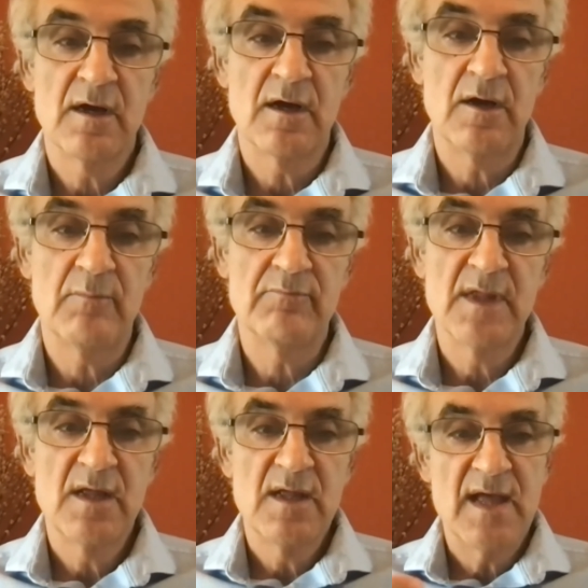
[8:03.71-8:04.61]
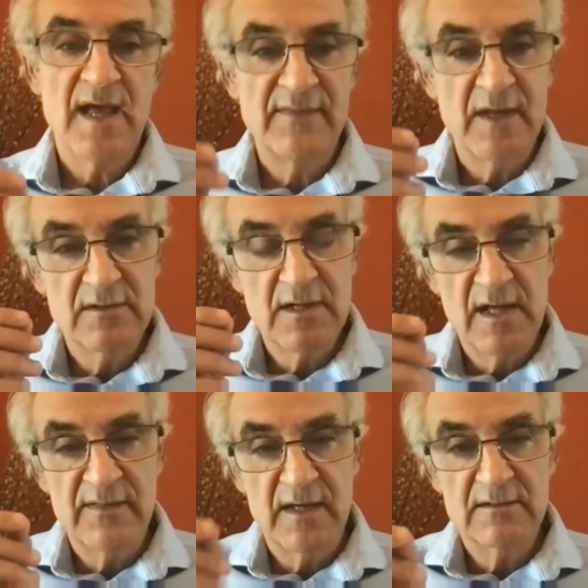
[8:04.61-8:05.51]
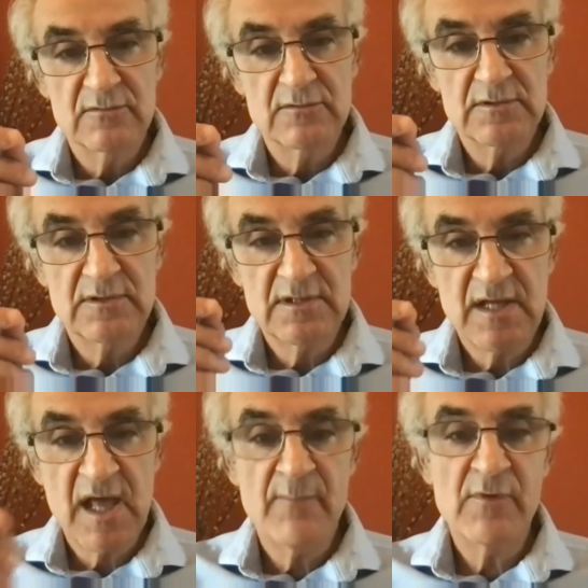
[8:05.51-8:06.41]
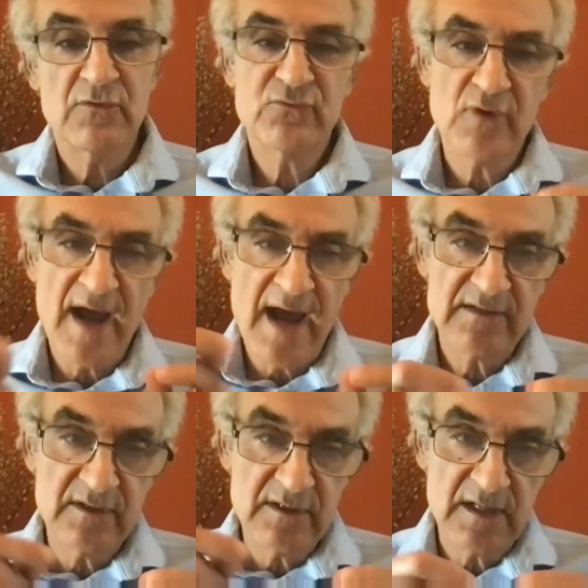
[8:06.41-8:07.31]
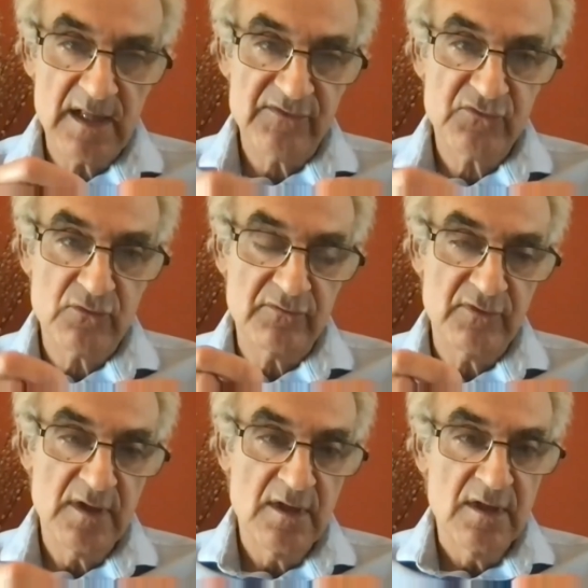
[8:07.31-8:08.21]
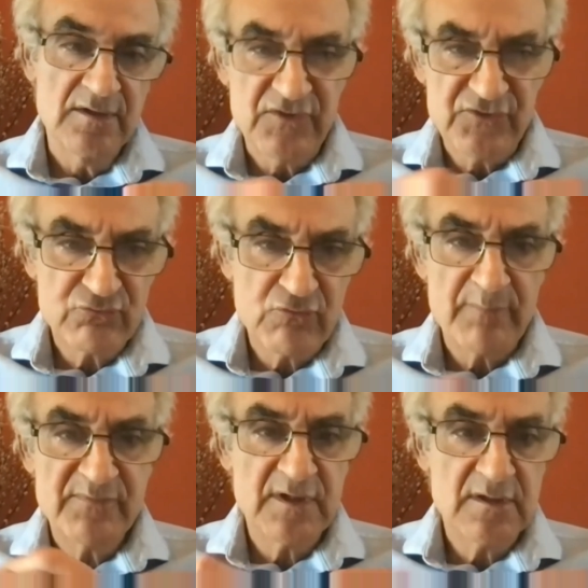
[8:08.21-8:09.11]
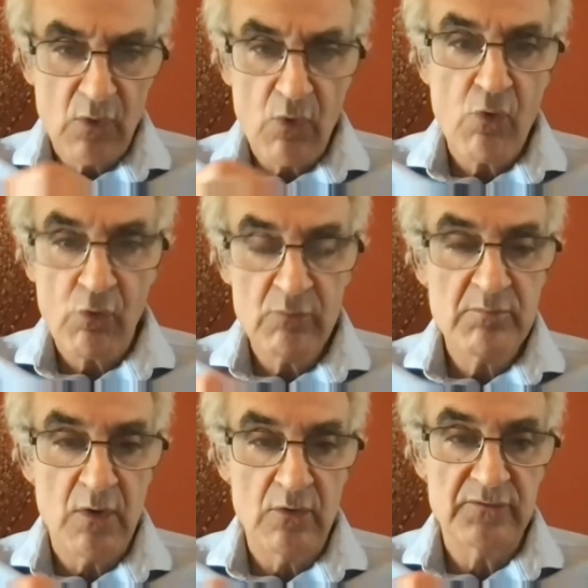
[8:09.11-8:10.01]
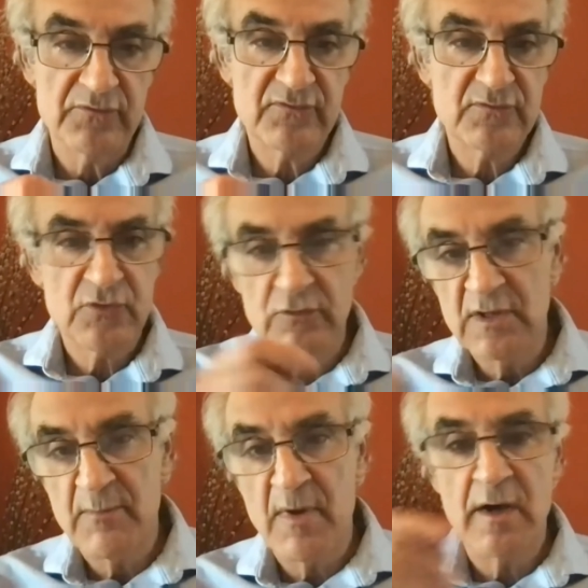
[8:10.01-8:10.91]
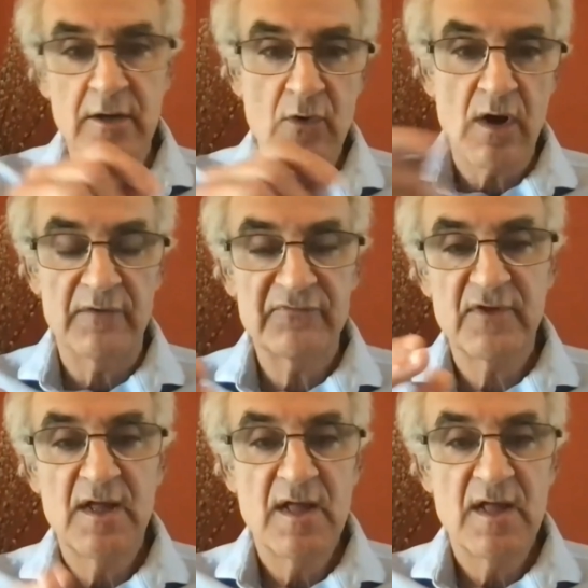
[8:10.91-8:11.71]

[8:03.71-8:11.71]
Um, and, that, and that chemicals were acting as sort of disrupting the hormones, turning them on and off,